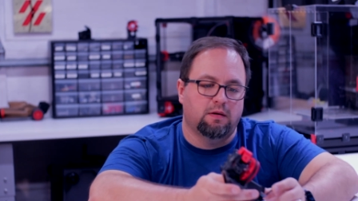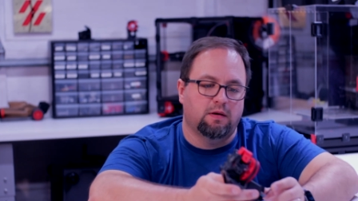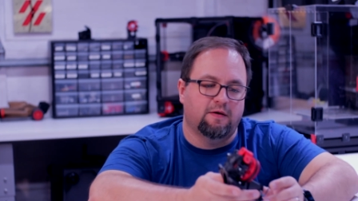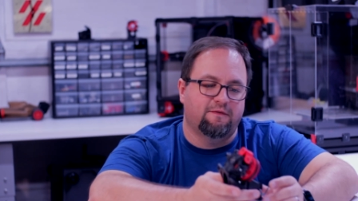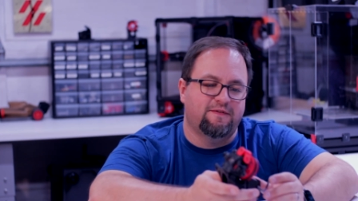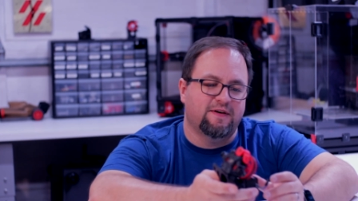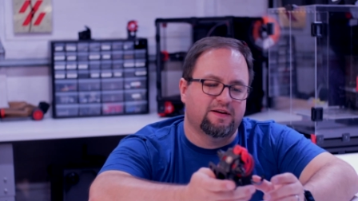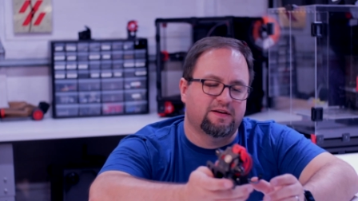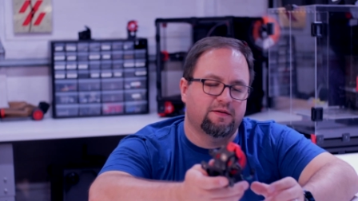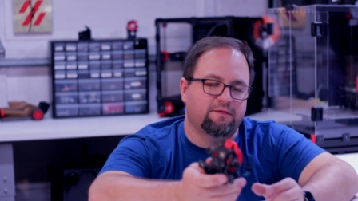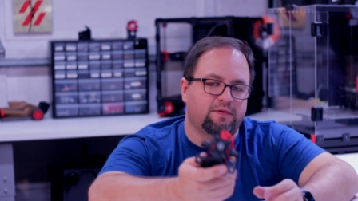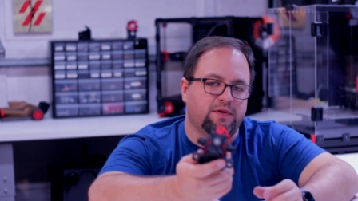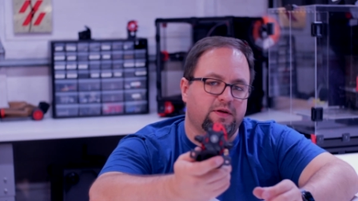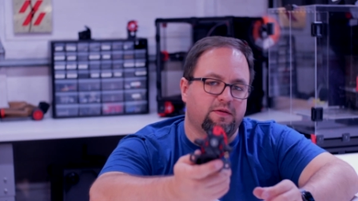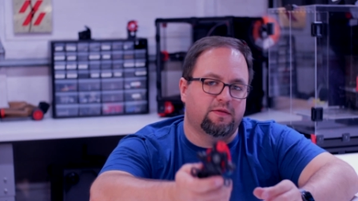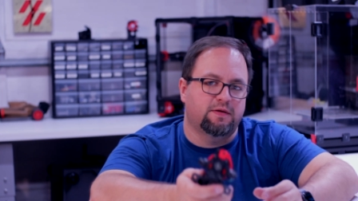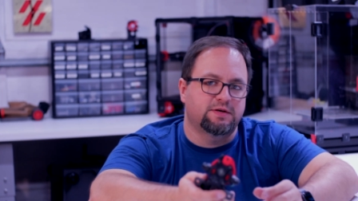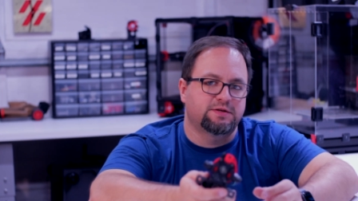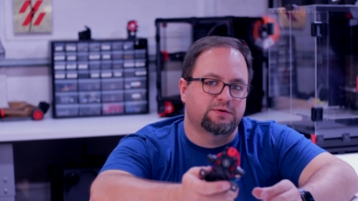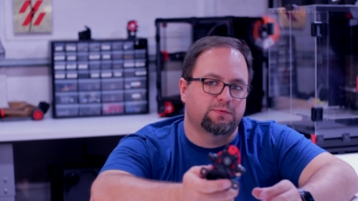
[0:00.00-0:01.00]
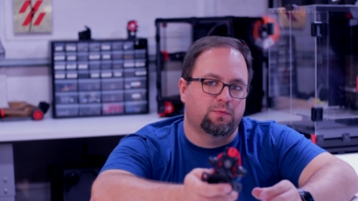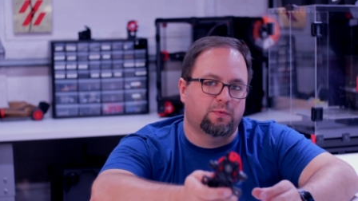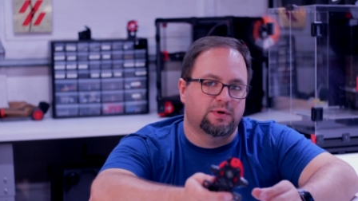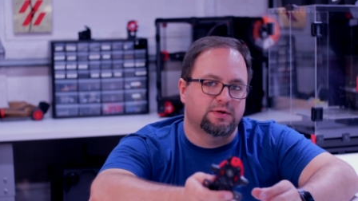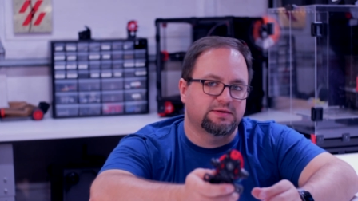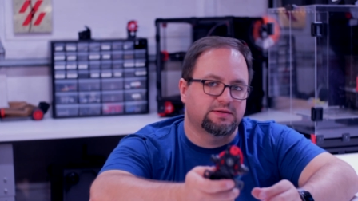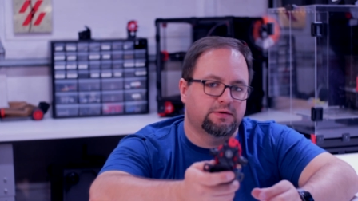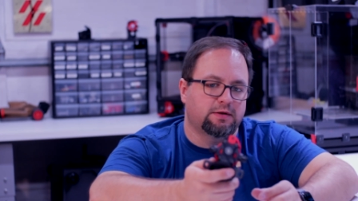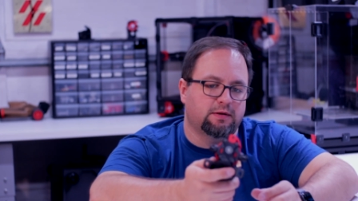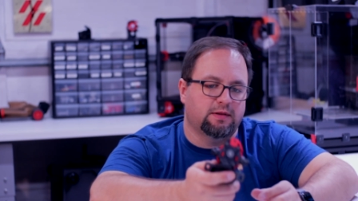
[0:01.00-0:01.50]
Effectively, this
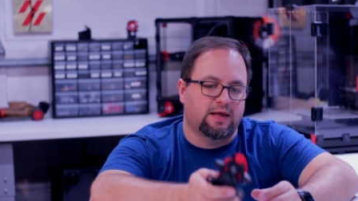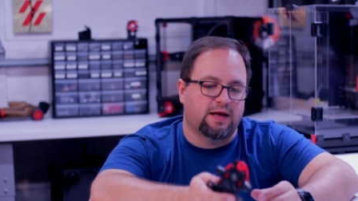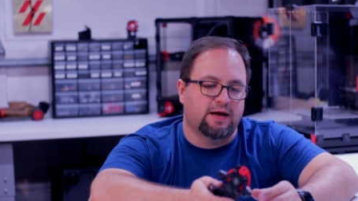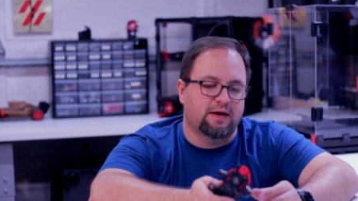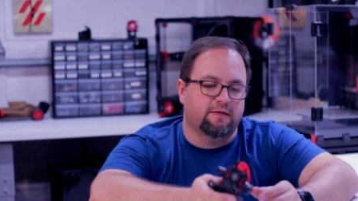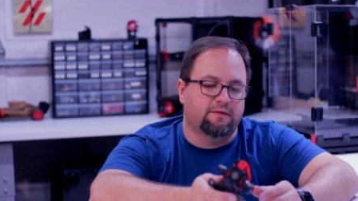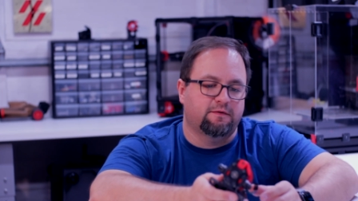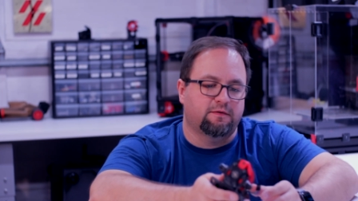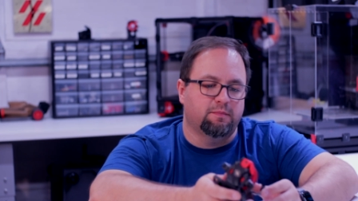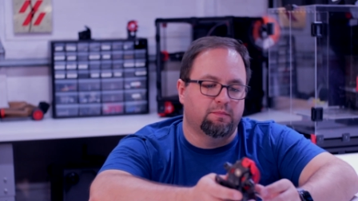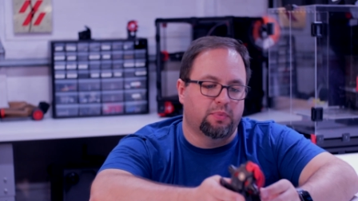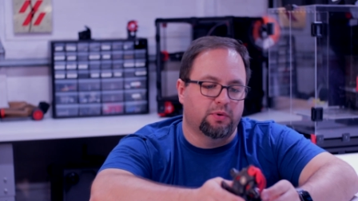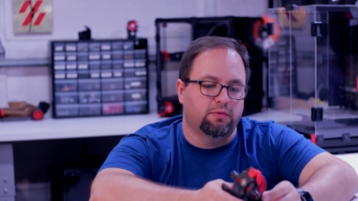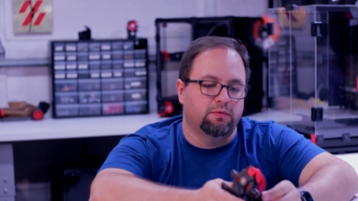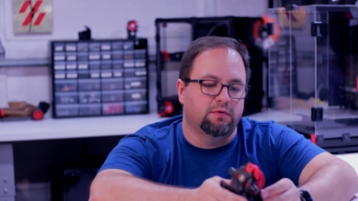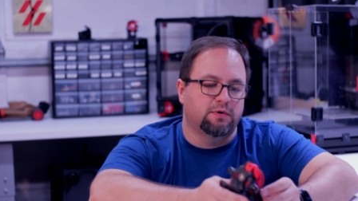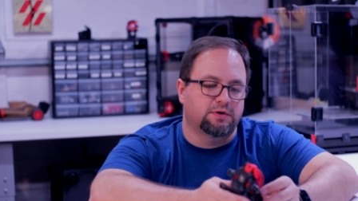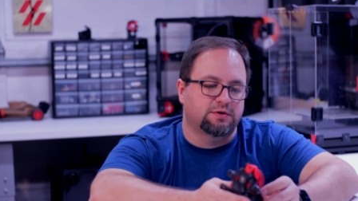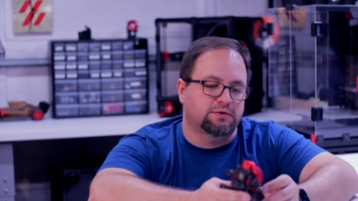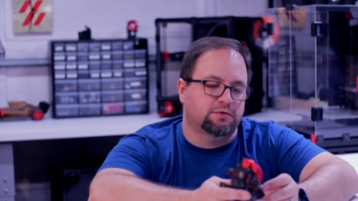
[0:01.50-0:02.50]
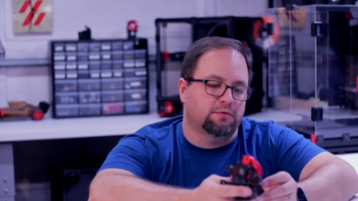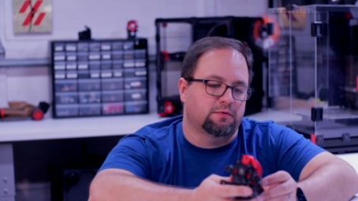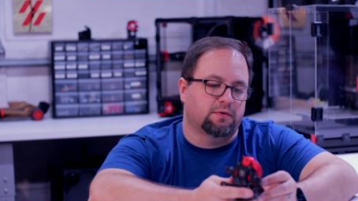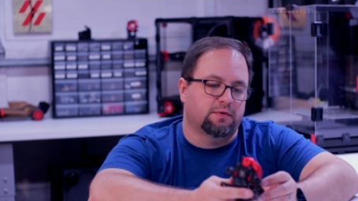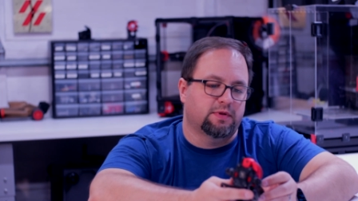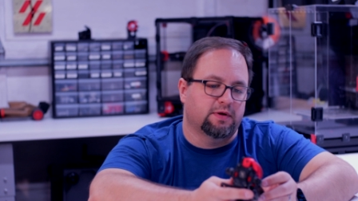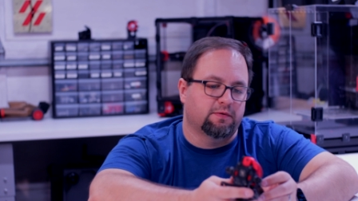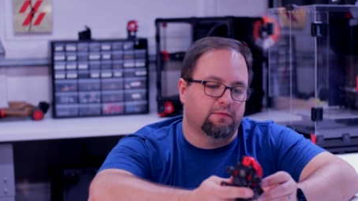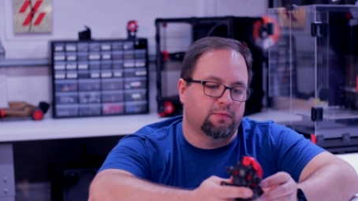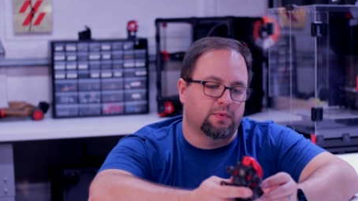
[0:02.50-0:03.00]
was the last Bowden extruder
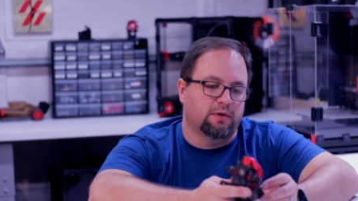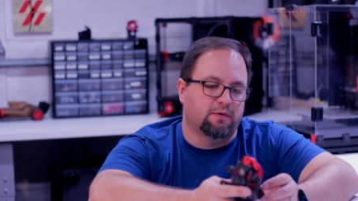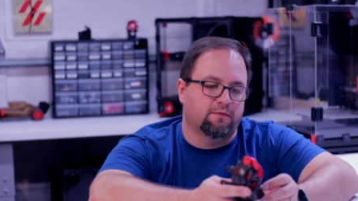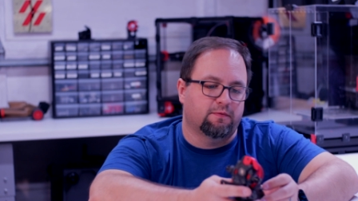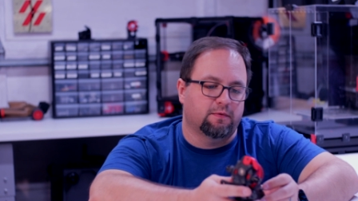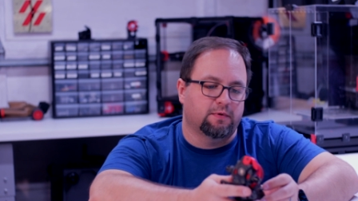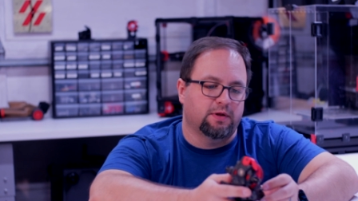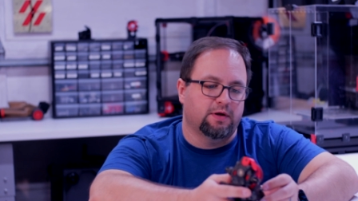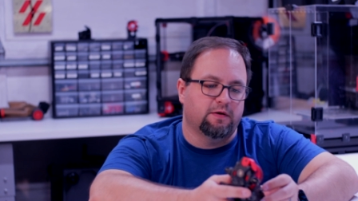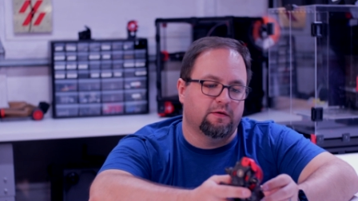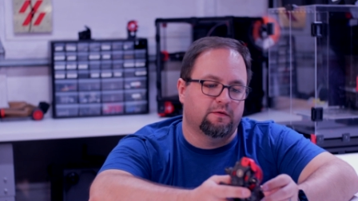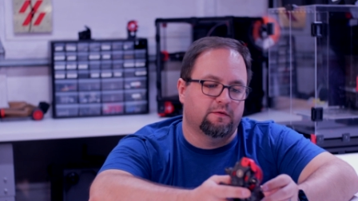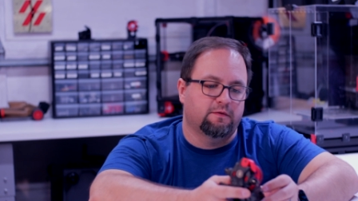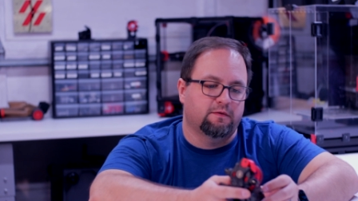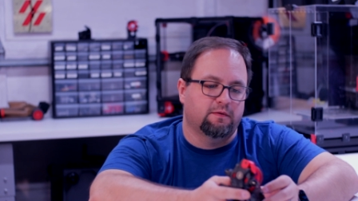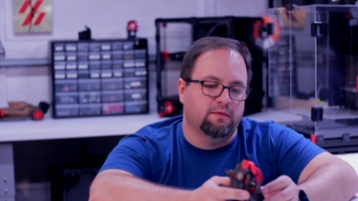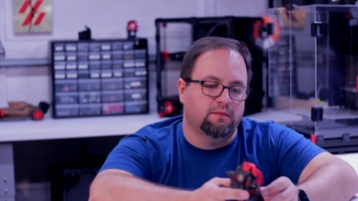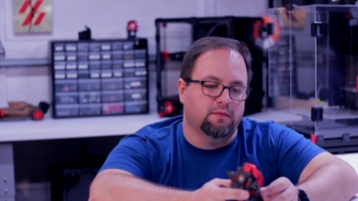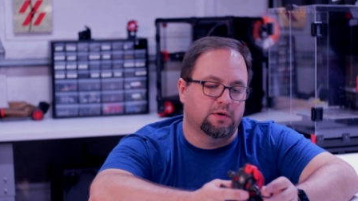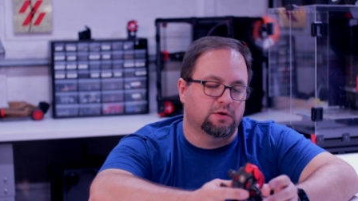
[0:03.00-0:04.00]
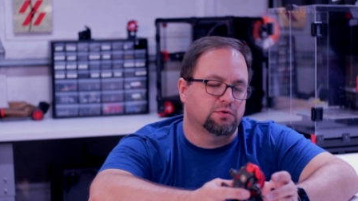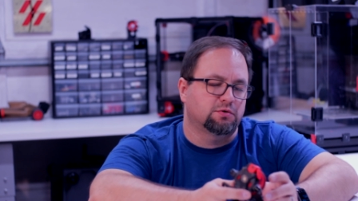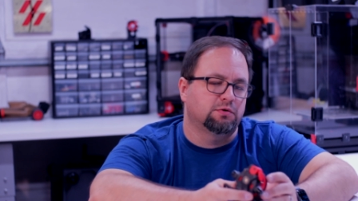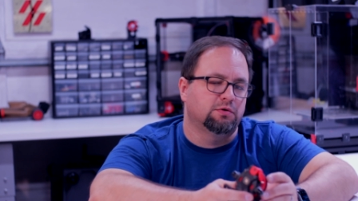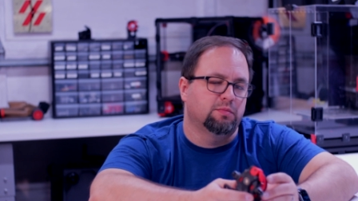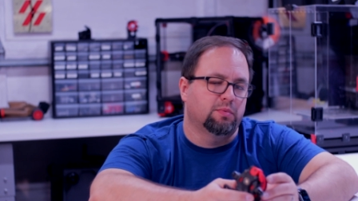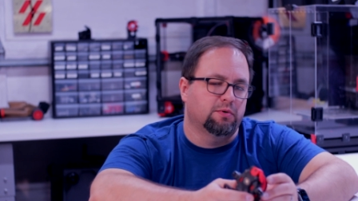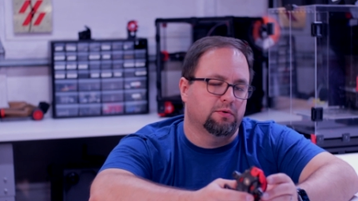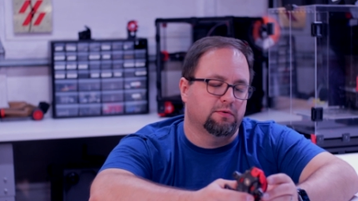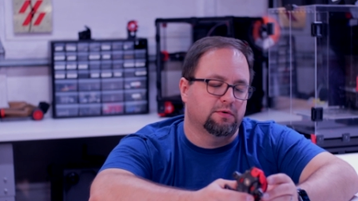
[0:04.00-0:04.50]
that we've released, a
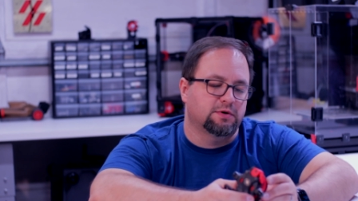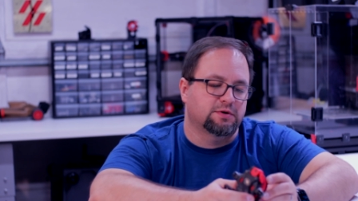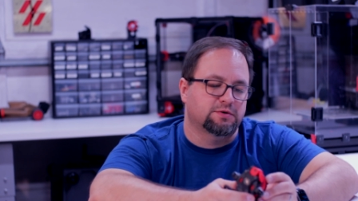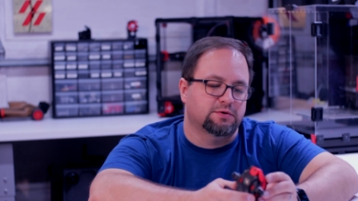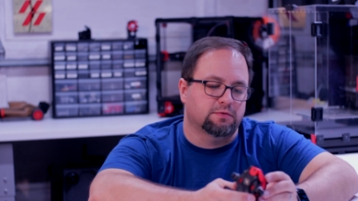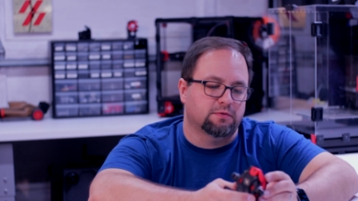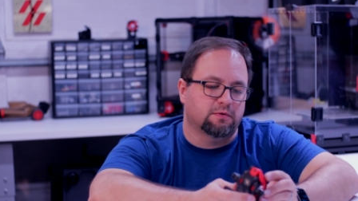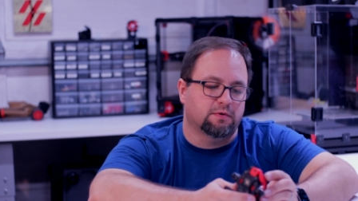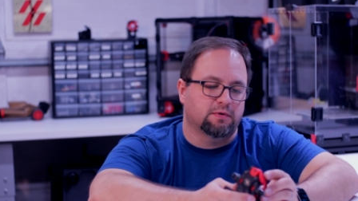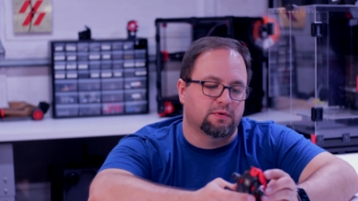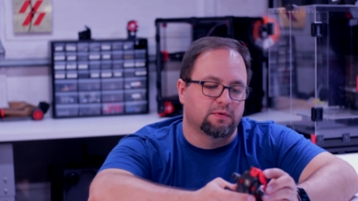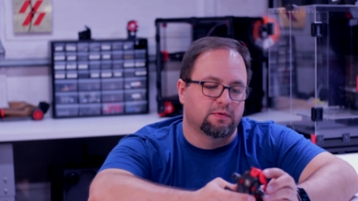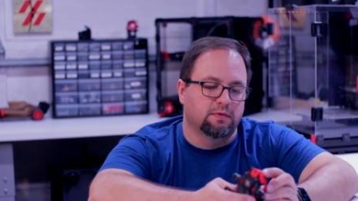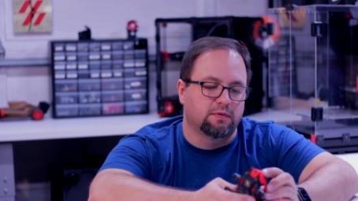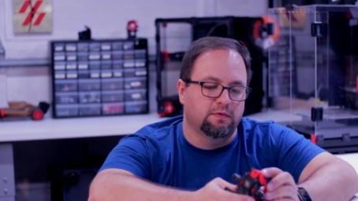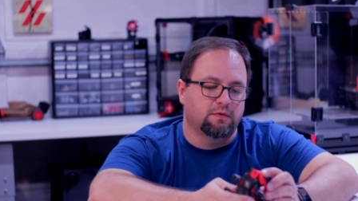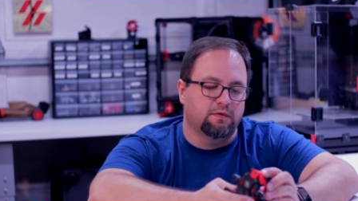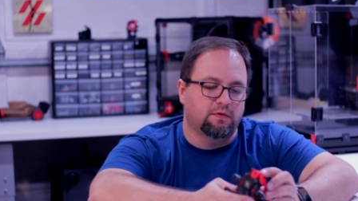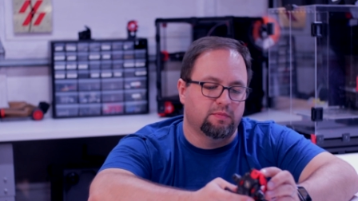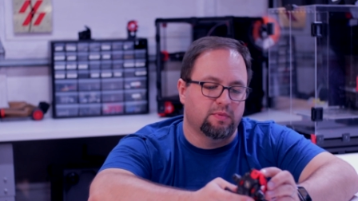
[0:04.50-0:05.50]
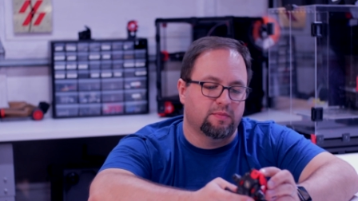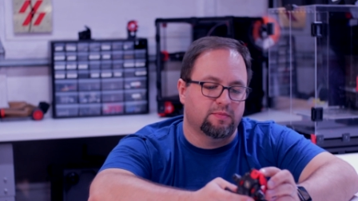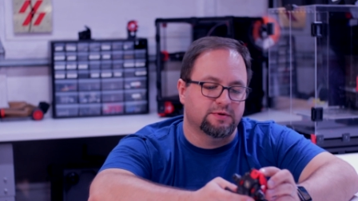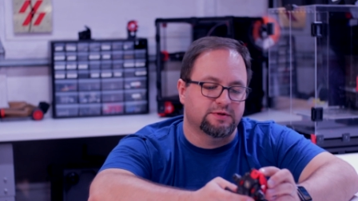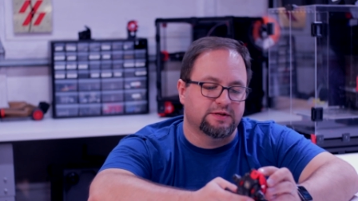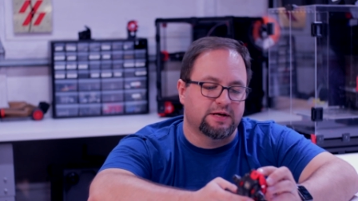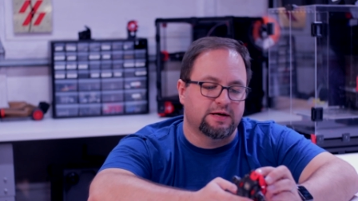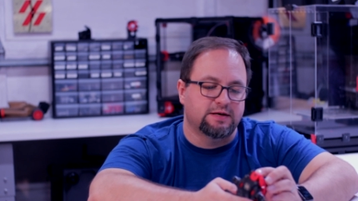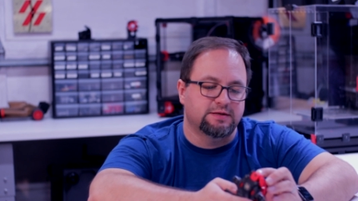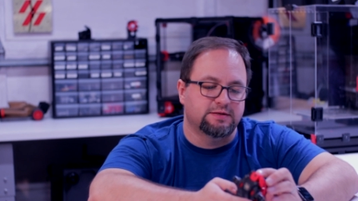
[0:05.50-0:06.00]
true Bowden extruder, to be
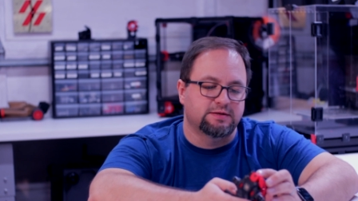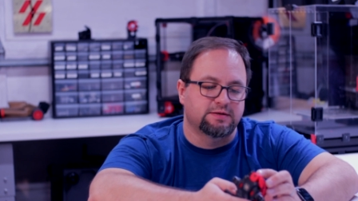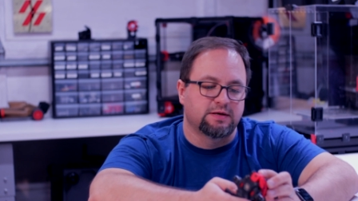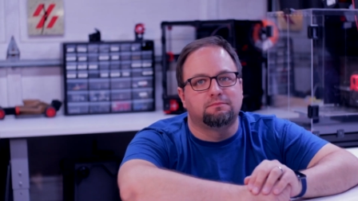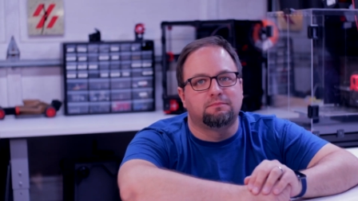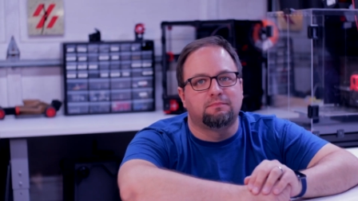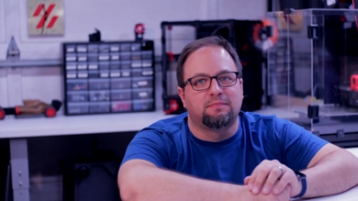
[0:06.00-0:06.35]
precise.